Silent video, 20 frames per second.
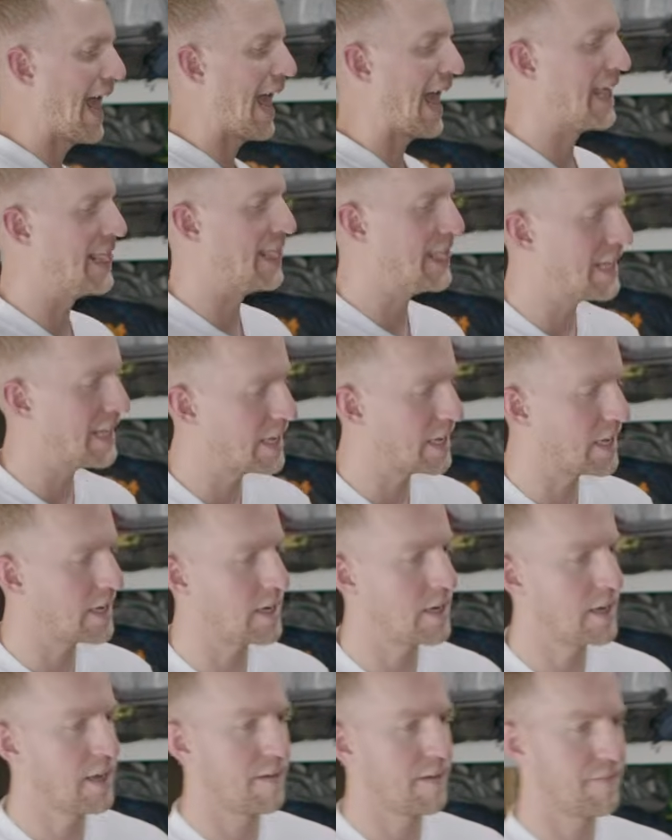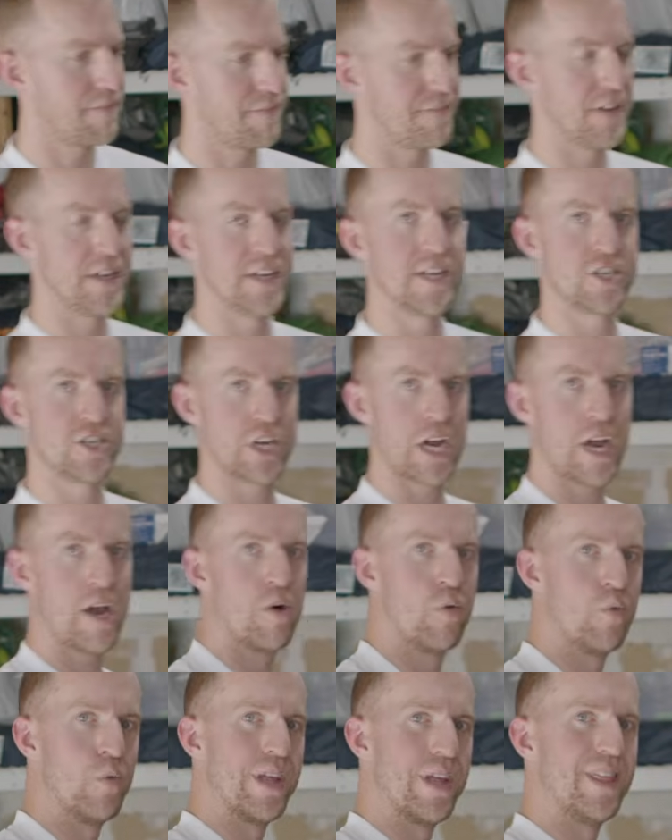and then finish
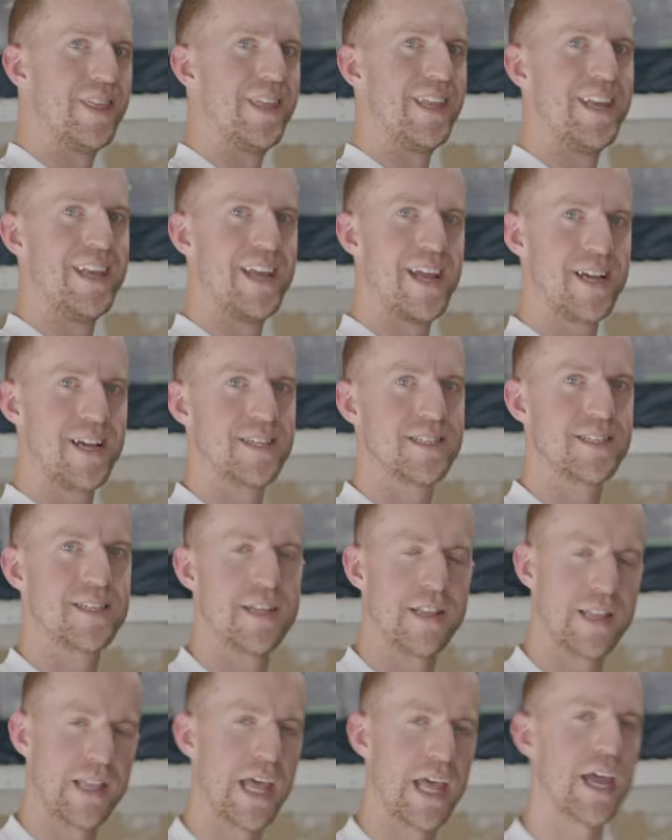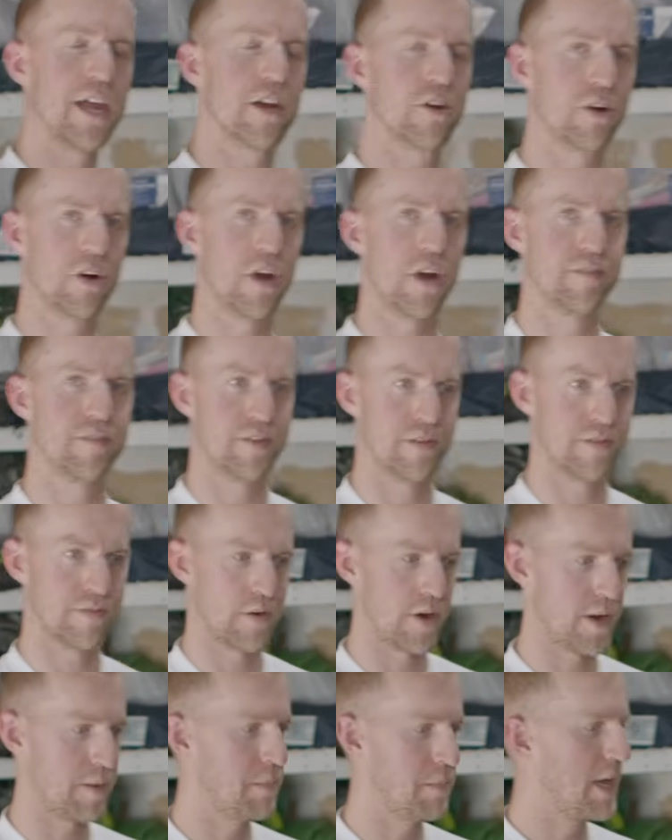out with the next layer of the
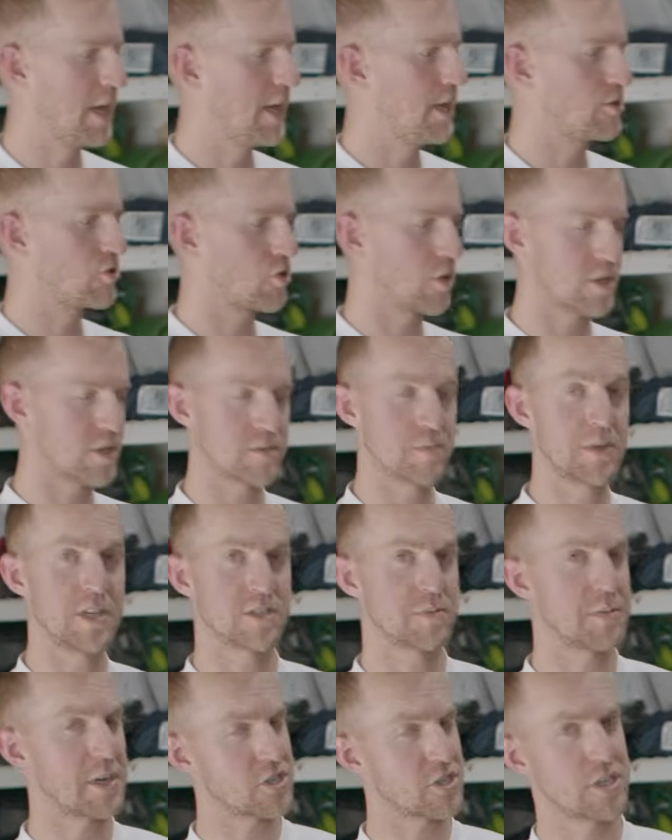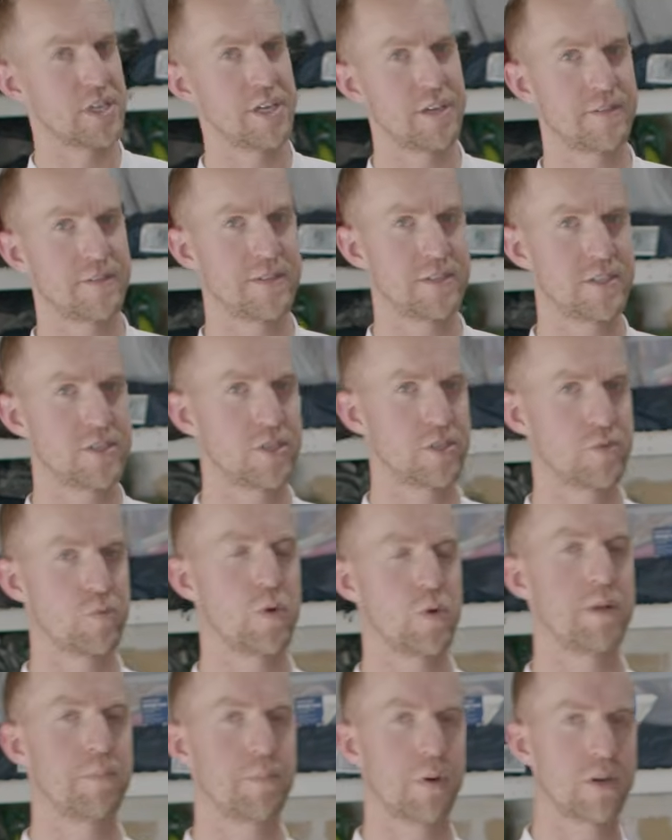frame. Trust me, especially if it's just
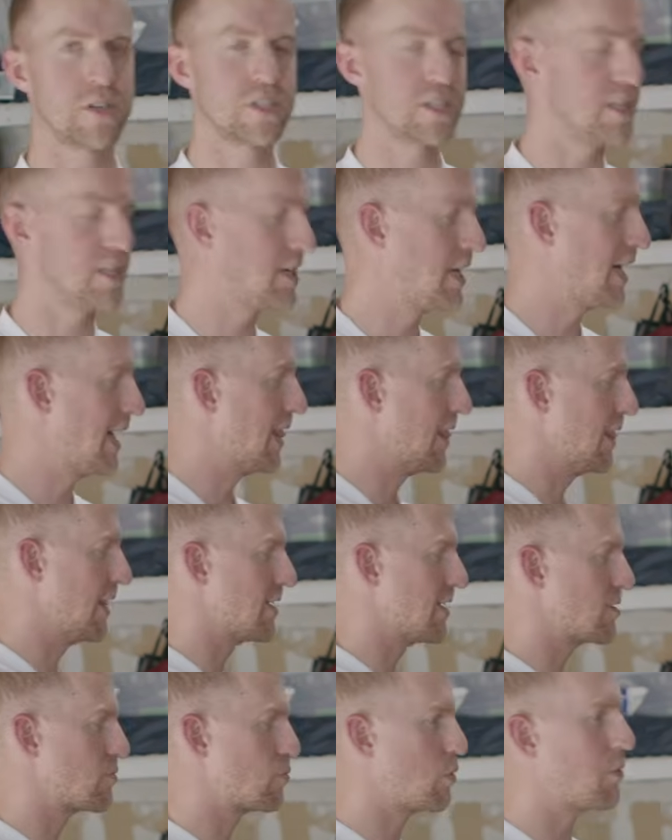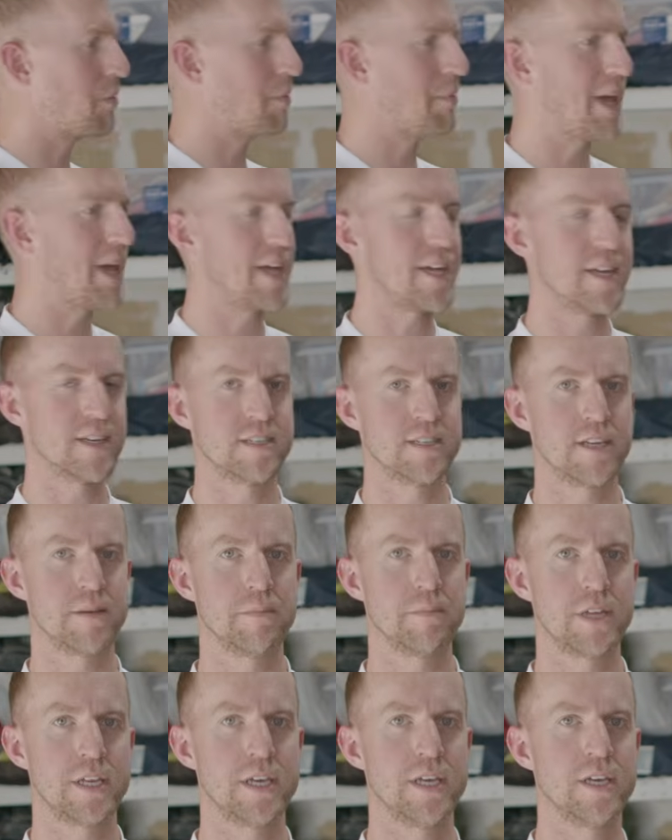one person, this will make
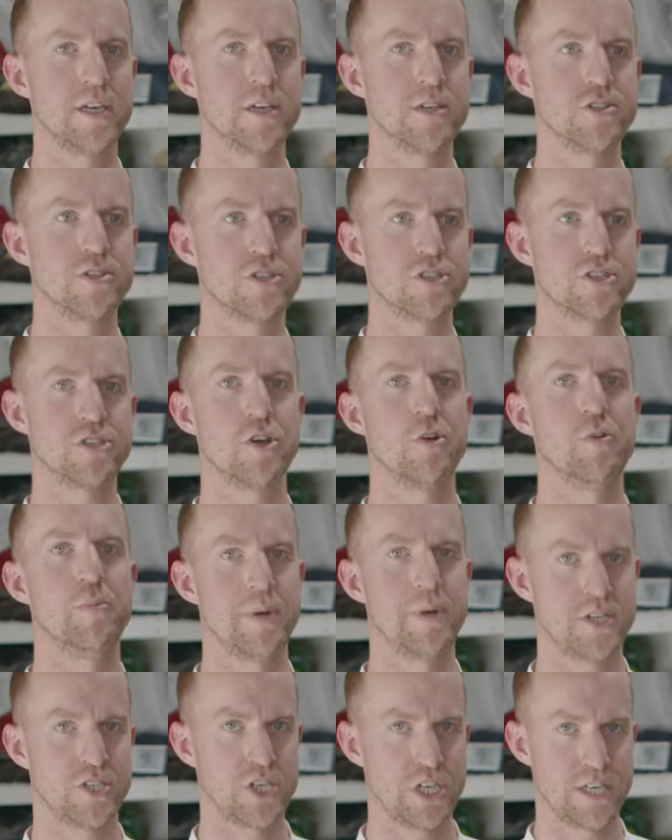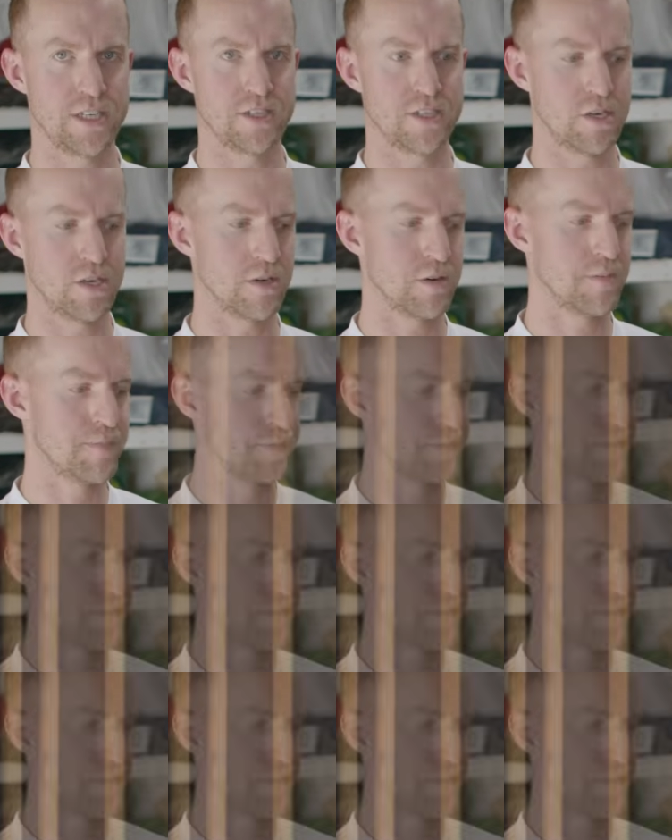assembly so much easier.